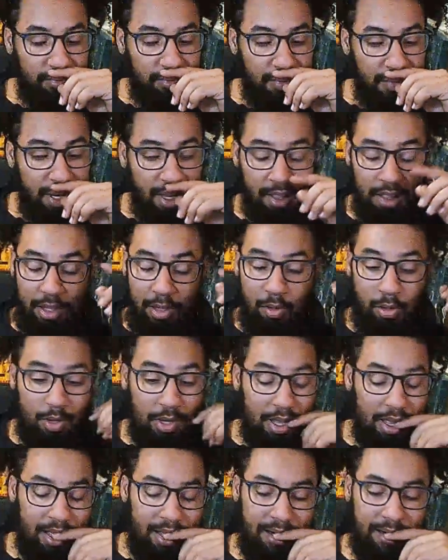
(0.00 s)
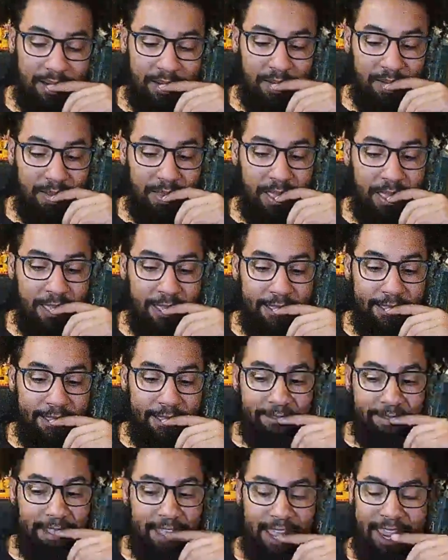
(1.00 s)
I like Okada.
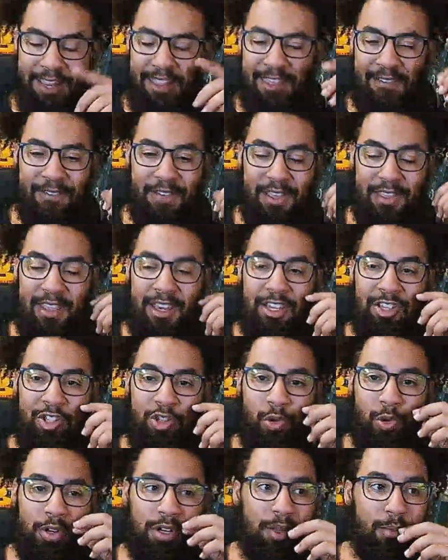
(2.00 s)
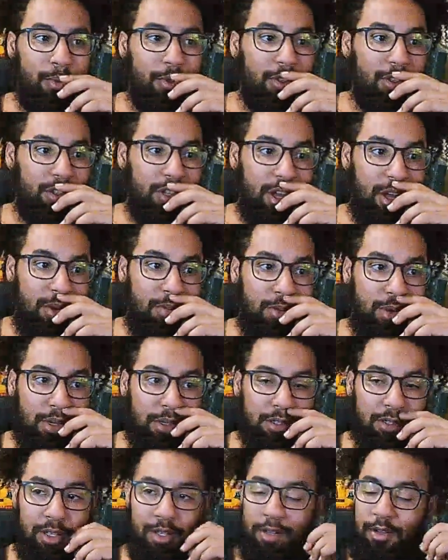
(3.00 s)
I hate the fact that he joined up with the Young
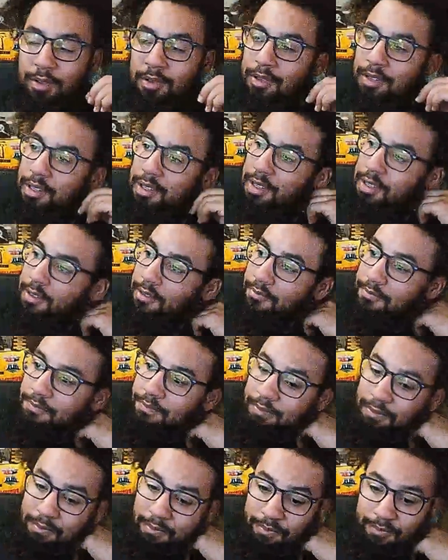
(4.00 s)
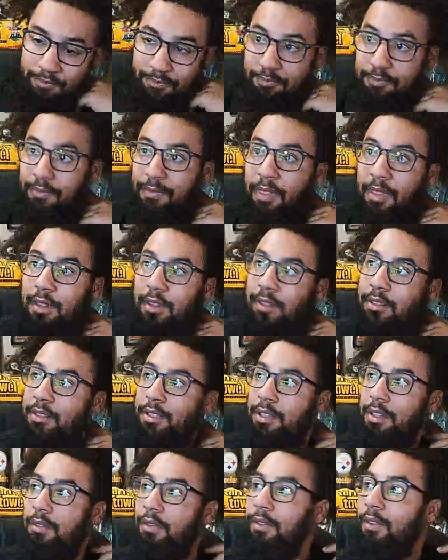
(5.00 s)
Bucks, though. Let's
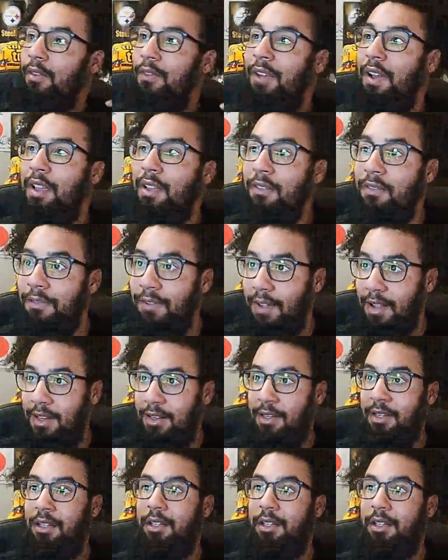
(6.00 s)
see if I can find